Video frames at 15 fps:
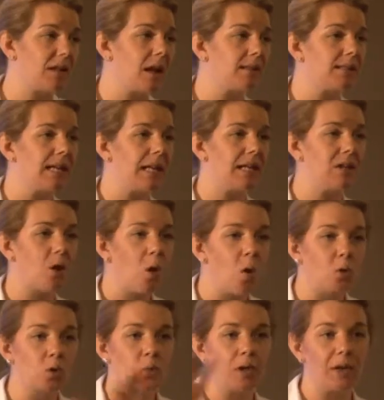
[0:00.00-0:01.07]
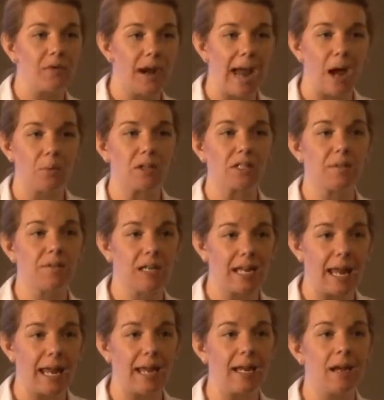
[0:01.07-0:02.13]
Not saying the whole 24 hours of the
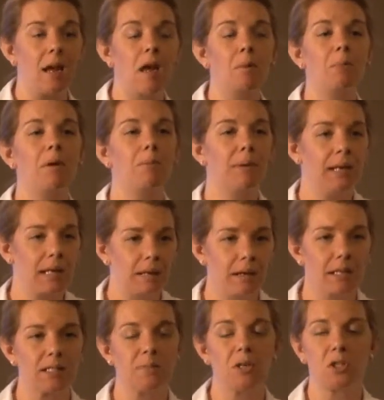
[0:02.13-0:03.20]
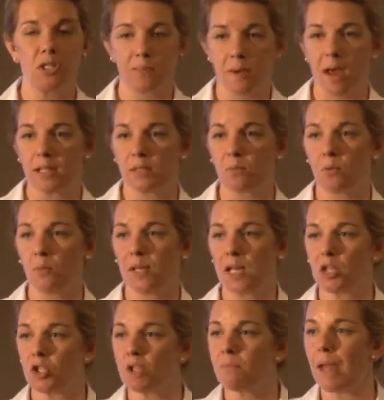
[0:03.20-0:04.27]
day, but being there as much as possible
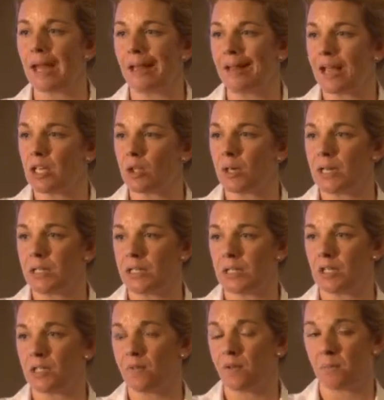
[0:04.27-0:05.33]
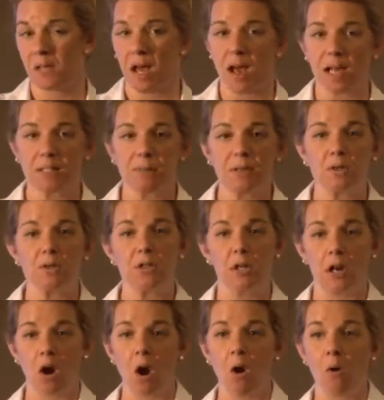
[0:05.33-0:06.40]
because you're making that transition from the hospital to
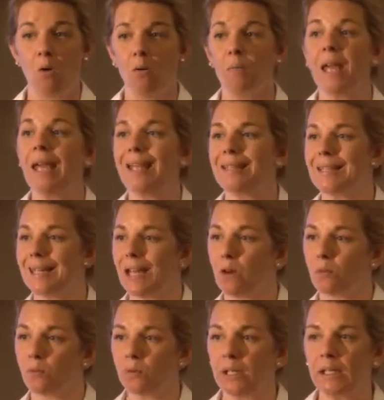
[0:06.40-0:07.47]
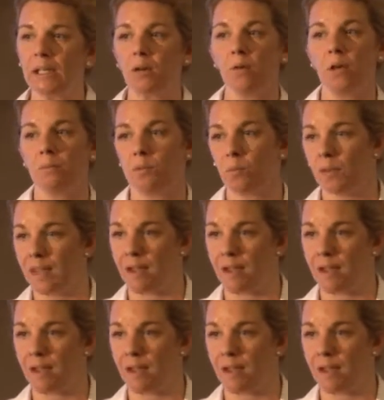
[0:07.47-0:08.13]
your home to get re-equipped with